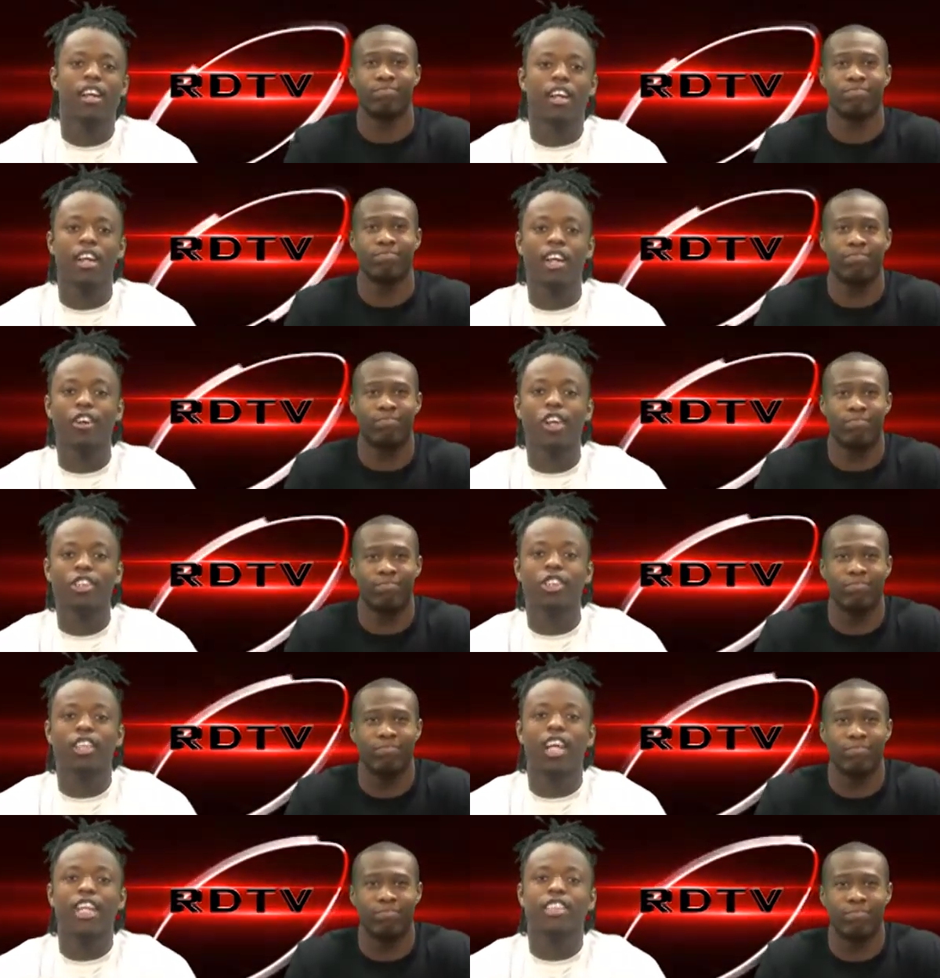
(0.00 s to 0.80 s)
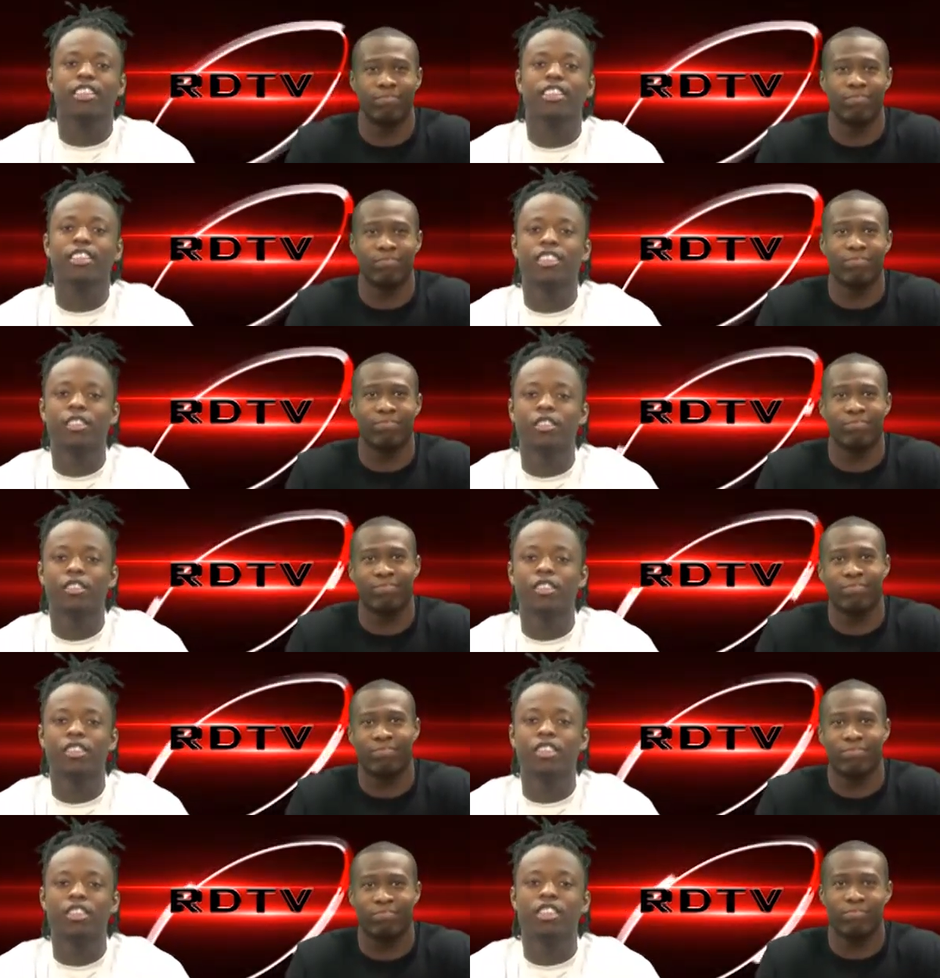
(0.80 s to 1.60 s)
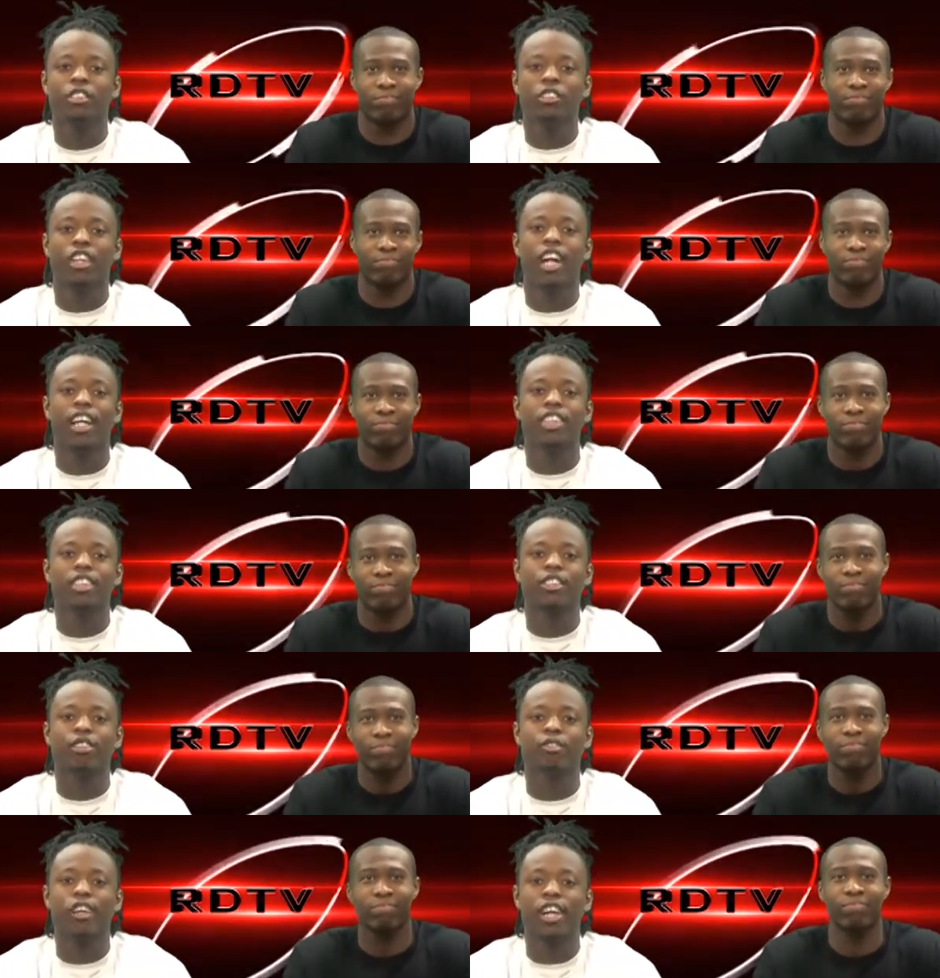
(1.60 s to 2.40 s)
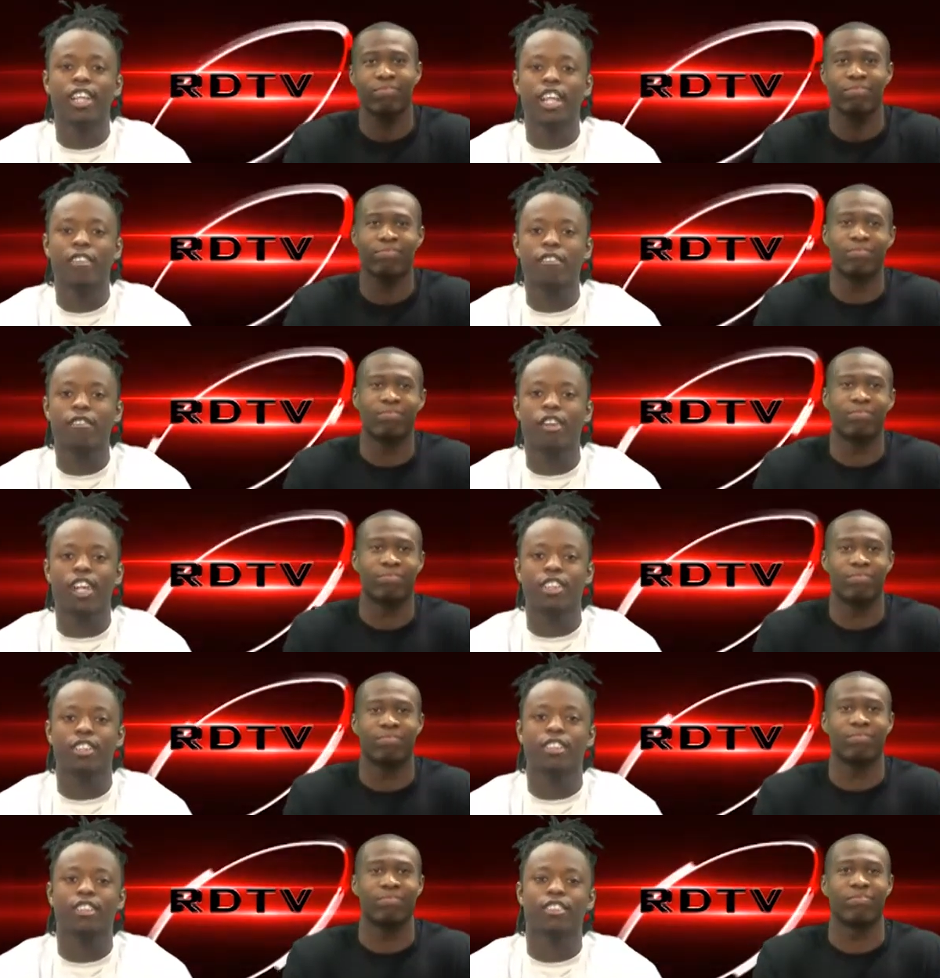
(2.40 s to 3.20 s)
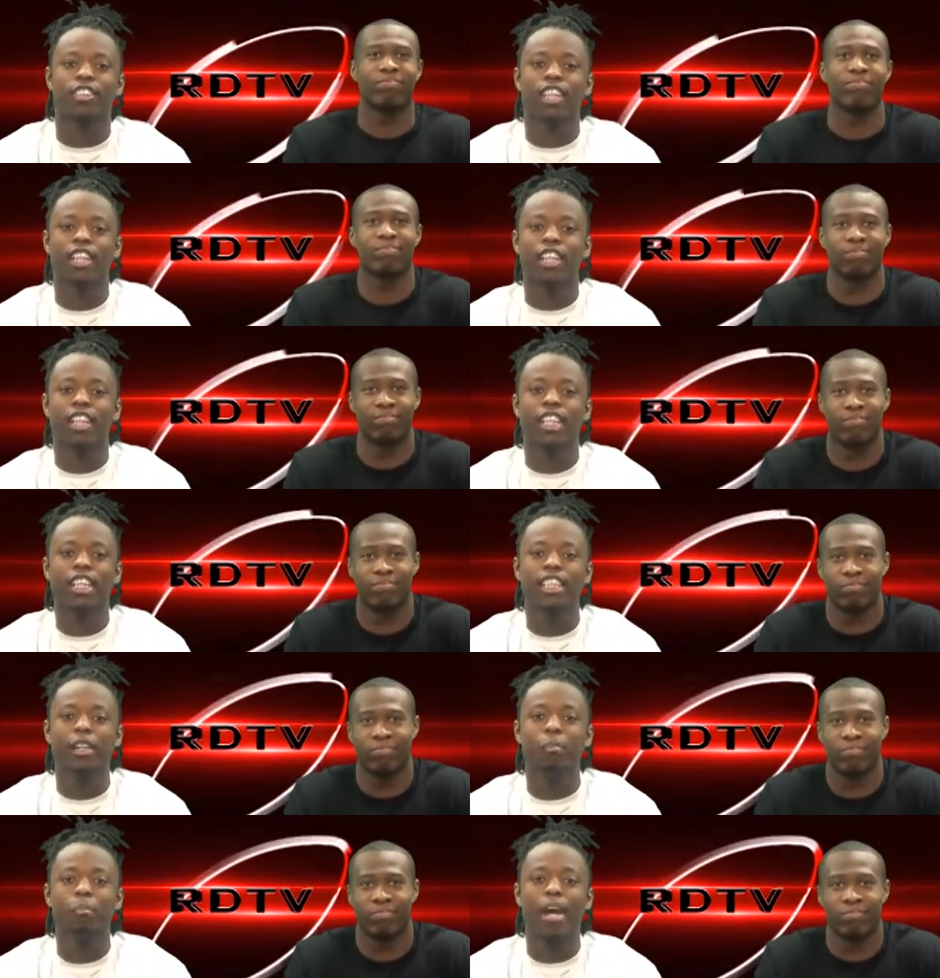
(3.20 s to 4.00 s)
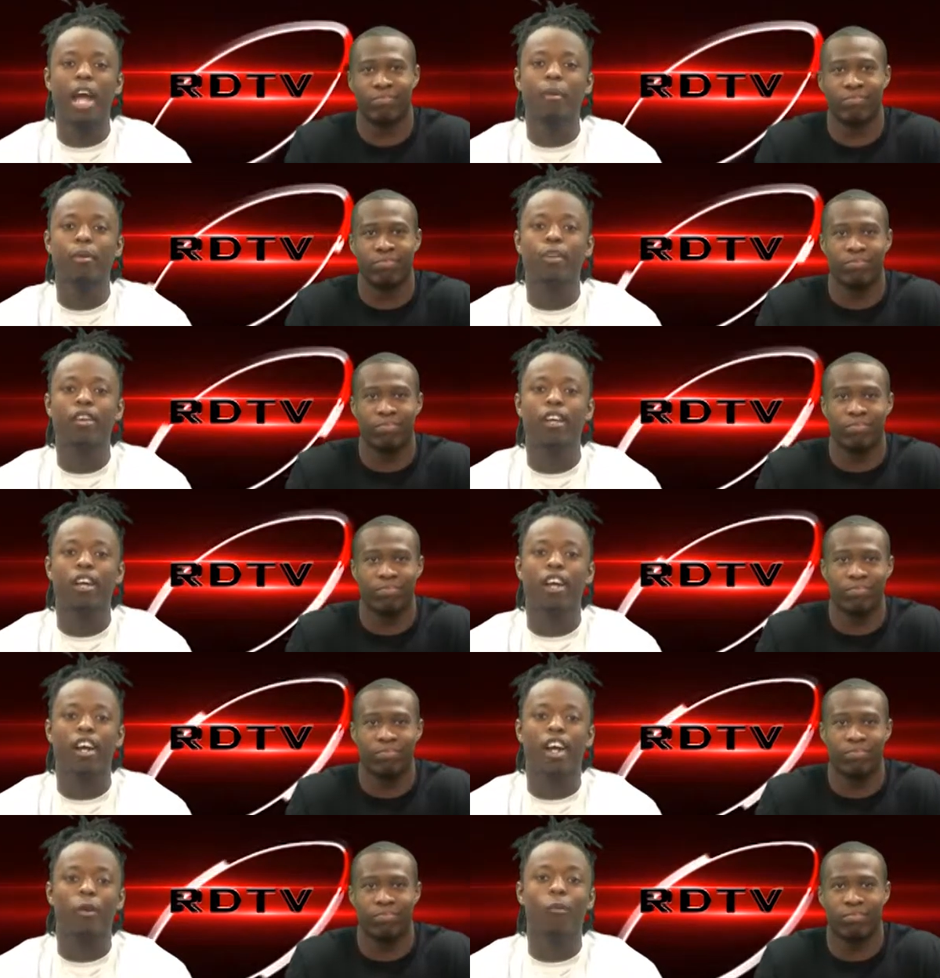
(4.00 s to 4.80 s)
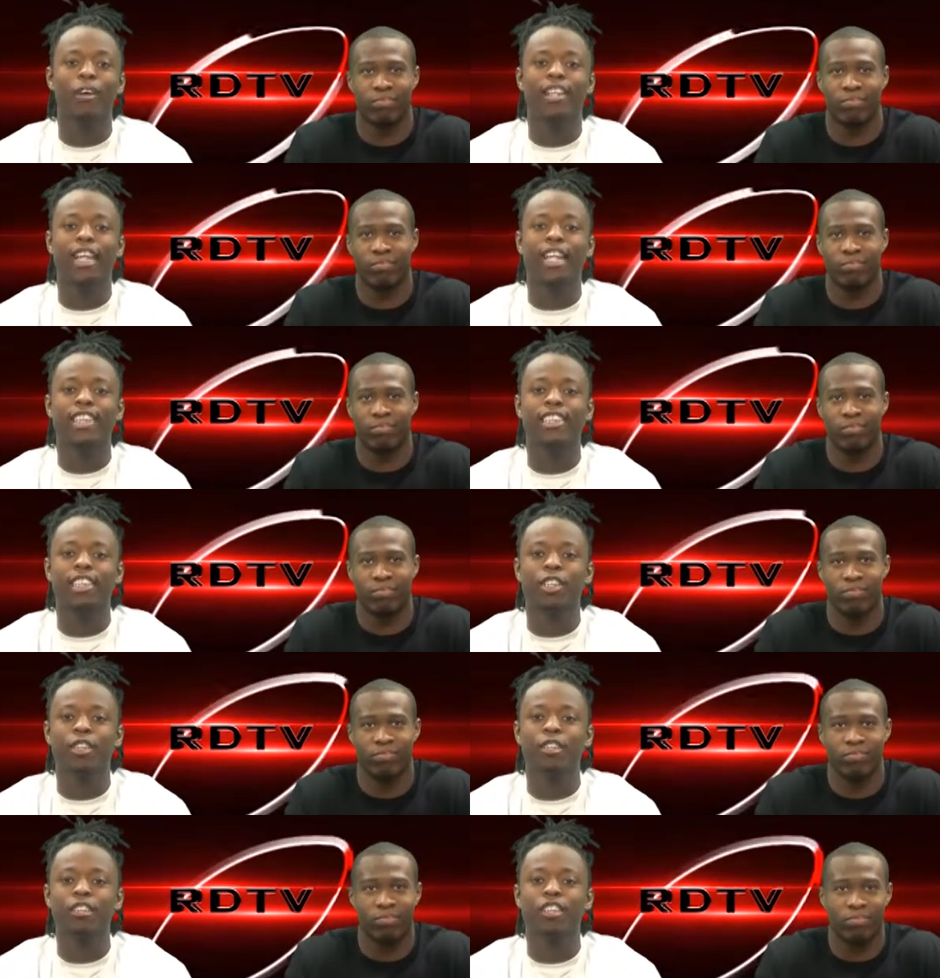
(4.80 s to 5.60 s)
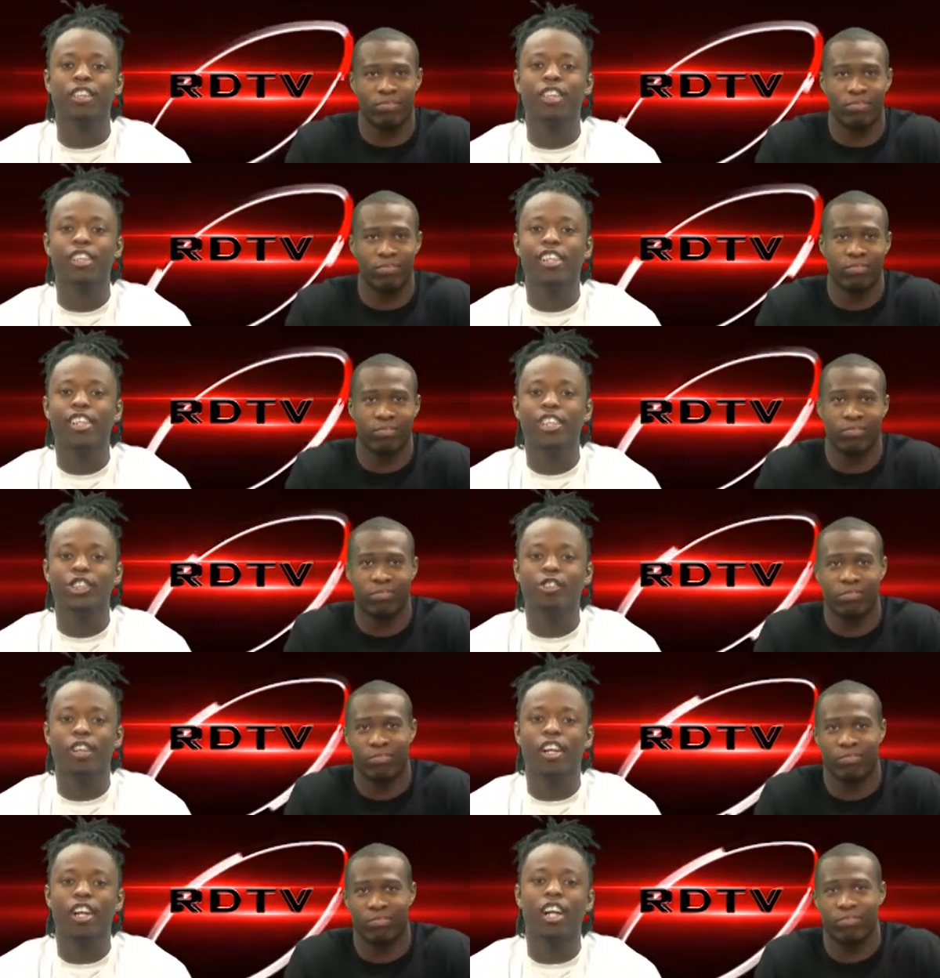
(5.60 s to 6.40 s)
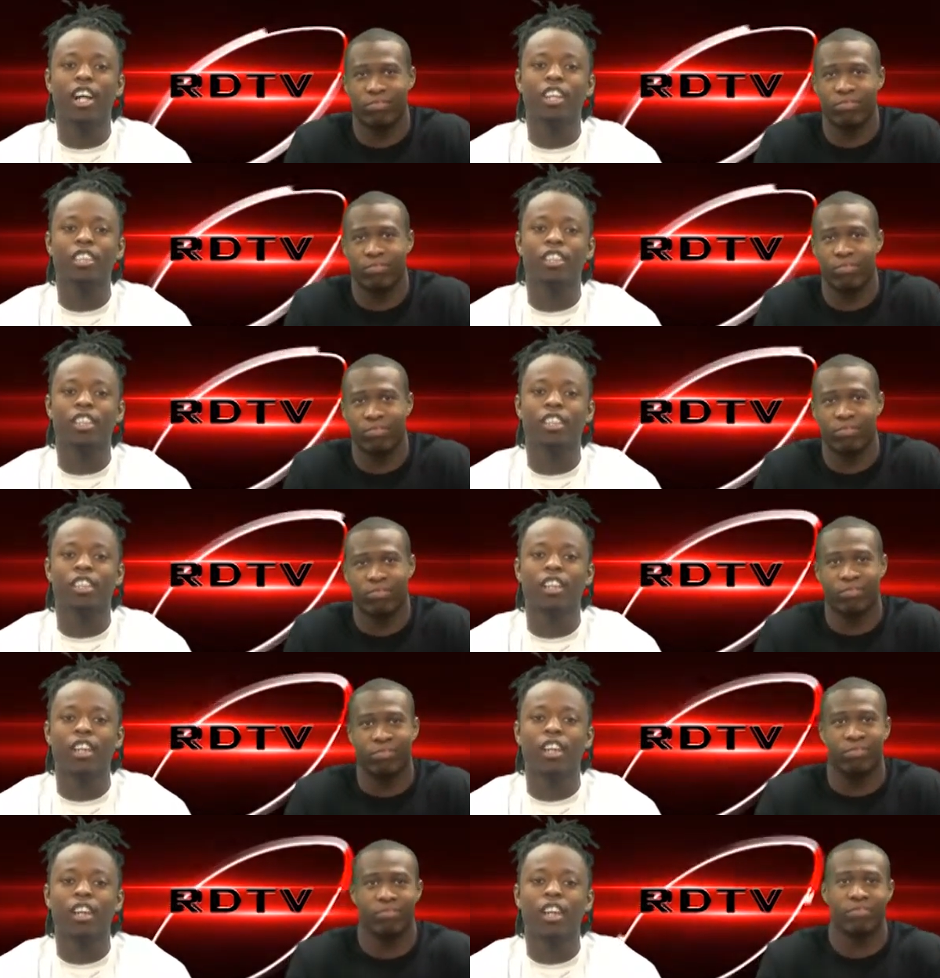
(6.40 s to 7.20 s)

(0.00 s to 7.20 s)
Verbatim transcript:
Speaker 1: Congratulations to Central High School Red Devil Wrestlers, Ethan Baber at 182, Jarrell Hunter,